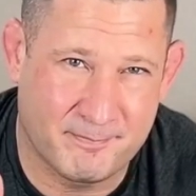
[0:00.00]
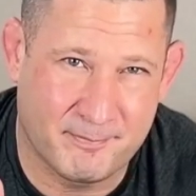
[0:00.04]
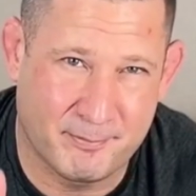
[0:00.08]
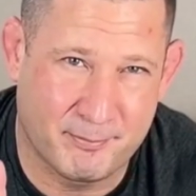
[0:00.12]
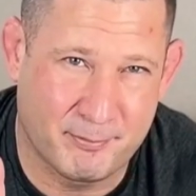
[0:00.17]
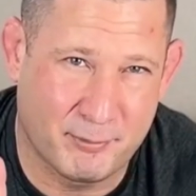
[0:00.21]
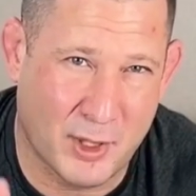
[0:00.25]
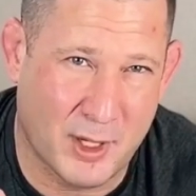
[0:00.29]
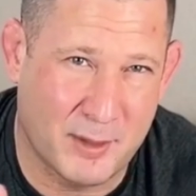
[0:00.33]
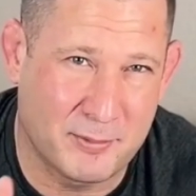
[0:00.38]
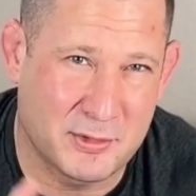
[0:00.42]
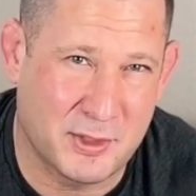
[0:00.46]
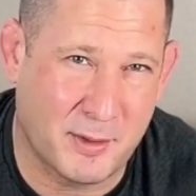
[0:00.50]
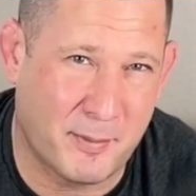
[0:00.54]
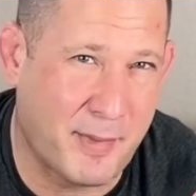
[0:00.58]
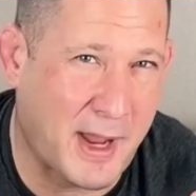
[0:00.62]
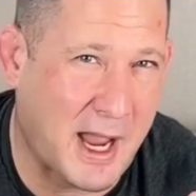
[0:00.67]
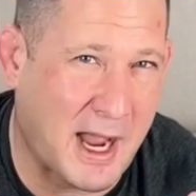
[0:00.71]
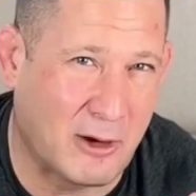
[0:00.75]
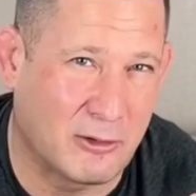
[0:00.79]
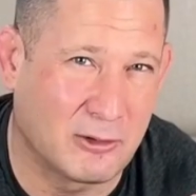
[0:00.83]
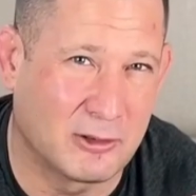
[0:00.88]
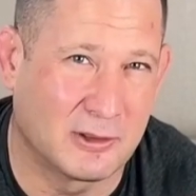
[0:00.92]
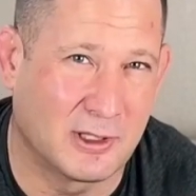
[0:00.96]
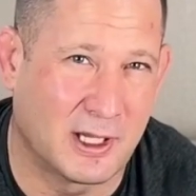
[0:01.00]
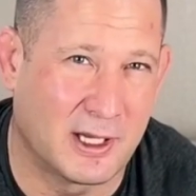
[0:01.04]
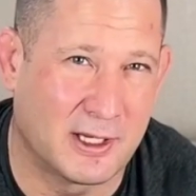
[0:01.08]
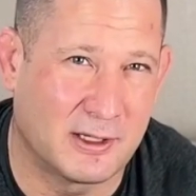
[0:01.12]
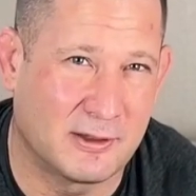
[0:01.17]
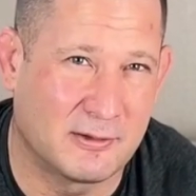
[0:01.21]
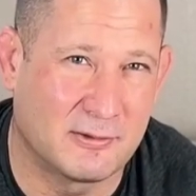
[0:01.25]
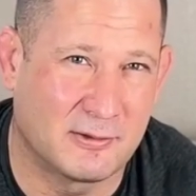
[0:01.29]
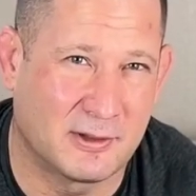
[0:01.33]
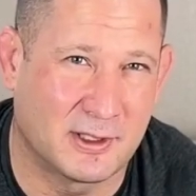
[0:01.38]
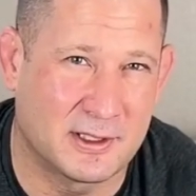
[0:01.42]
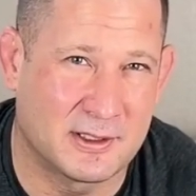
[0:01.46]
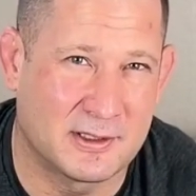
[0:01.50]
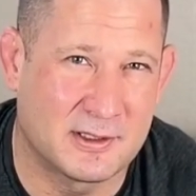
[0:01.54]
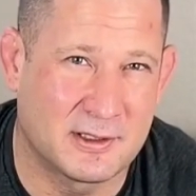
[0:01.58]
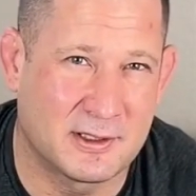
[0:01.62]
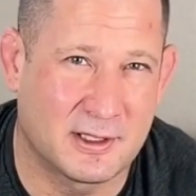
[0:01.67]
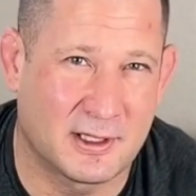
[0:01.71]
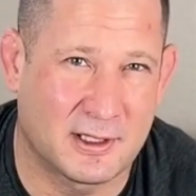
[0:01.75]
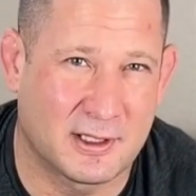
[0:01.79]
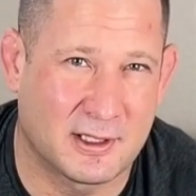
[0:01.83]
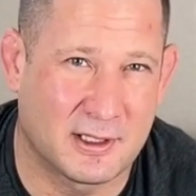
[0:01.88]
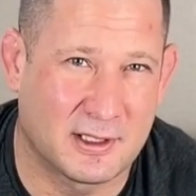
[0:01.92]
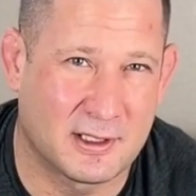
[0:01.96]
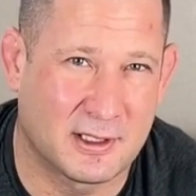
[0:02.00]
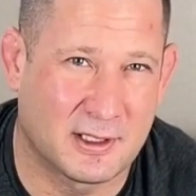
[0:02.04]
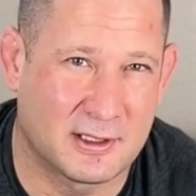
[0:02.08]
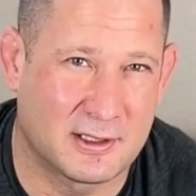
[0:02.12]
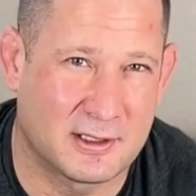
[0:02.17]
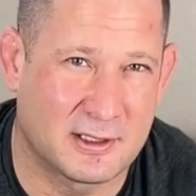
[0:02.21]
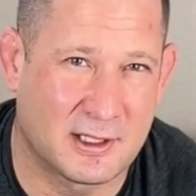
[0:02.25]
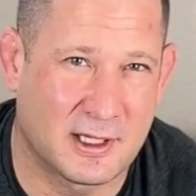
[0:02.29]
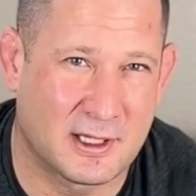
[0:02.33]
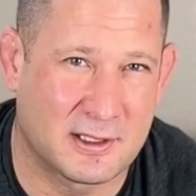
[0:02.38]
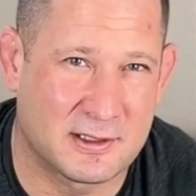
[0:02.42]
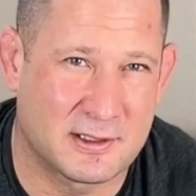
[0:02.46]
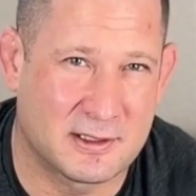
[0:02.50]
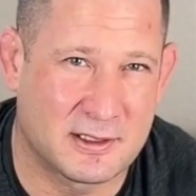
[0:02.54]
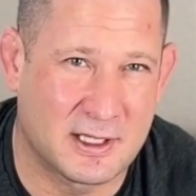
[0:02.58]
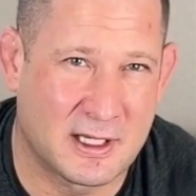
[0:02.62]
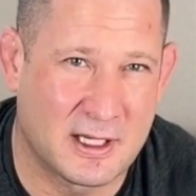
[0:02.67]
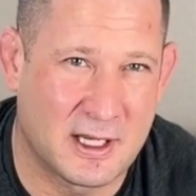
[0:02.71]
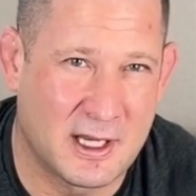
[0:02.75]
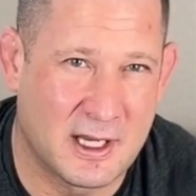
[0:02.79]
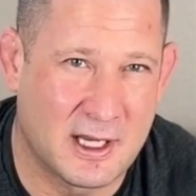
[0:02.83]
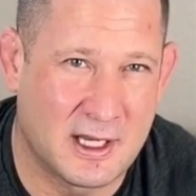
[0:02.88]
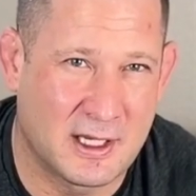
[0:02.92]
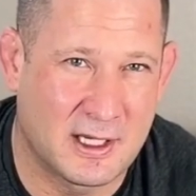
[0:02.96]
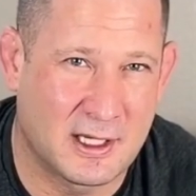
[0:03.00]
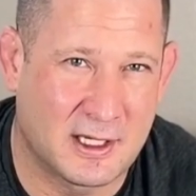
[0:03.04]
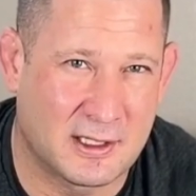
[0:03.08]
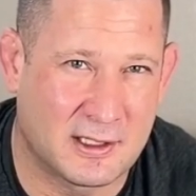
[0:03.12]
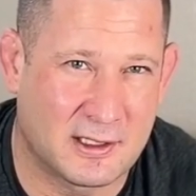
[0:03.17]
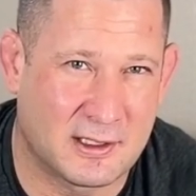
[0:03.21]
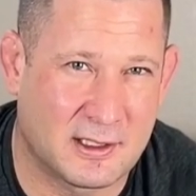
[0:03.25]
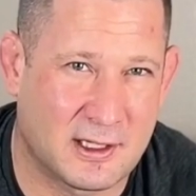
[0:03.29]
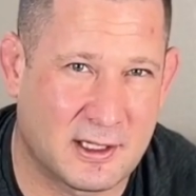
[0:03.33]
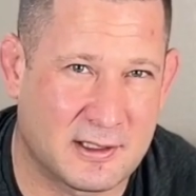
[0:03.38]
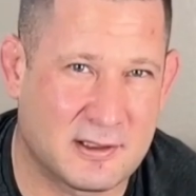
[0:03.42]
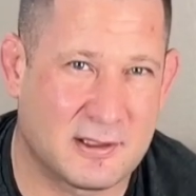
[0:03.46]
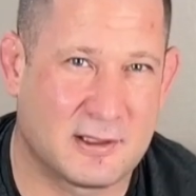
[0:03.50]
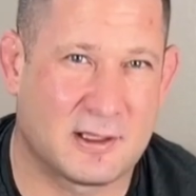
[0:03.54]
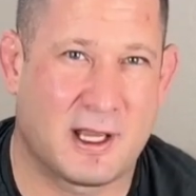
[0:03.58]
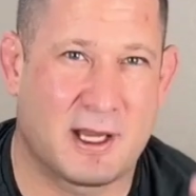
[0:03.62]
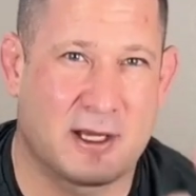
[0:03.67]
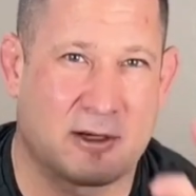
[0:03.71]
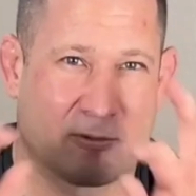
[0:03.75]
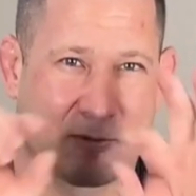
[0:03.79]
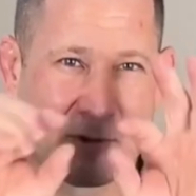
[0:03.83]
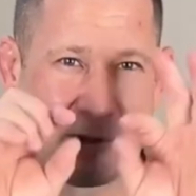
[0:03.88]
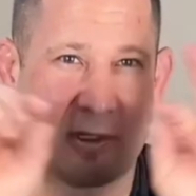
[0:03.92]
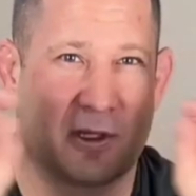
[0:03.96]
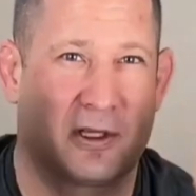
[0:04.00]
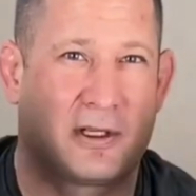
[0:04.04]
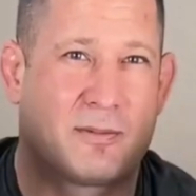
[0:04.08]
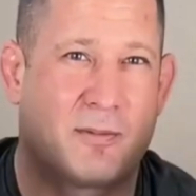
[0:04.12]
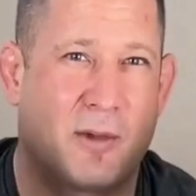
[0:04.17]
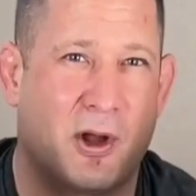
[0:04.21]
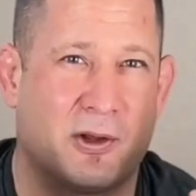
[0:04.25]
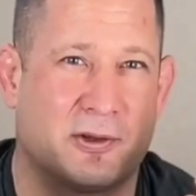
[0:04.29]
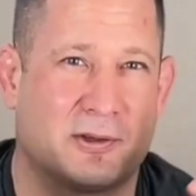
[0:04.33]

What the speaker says: bumped a power line once. It doesn't like really small